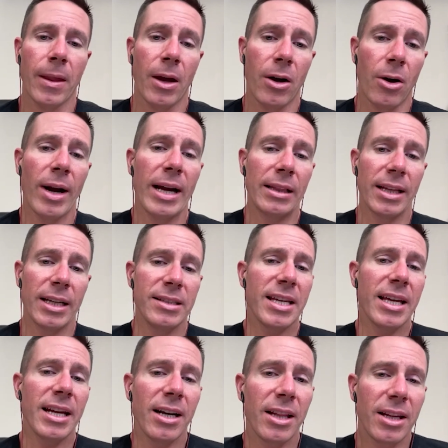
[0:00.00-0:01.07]
All right, let's
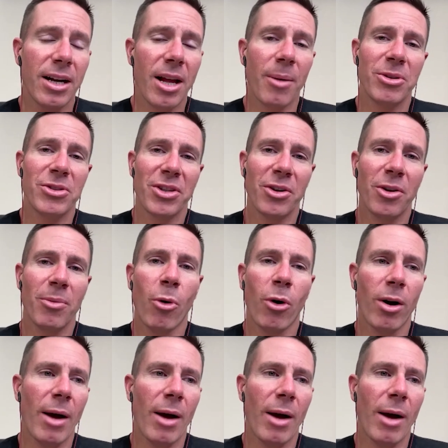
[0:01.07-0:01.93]
get into the numbers a little more.